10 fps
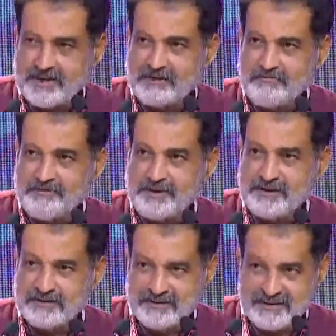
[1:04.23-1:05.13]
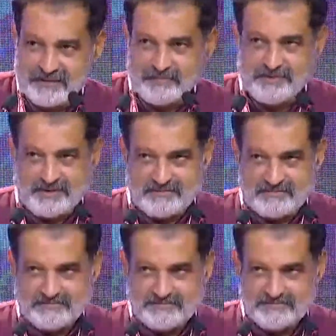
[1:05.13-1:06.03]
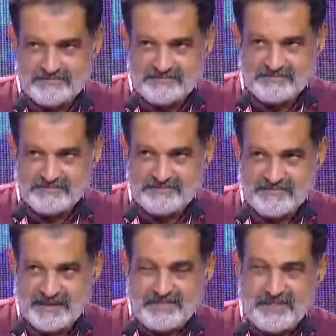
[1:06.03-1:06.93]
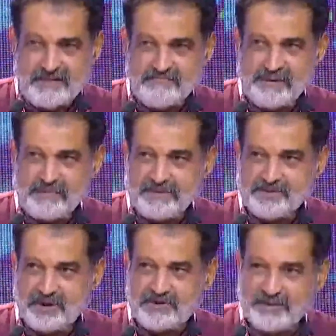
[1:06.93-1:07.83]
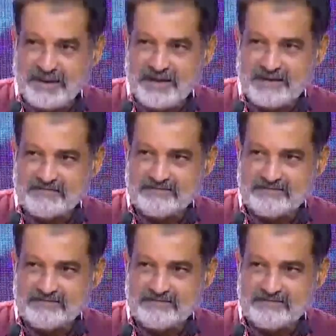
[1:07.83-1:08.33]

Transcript: fear comes in. And then people start selling,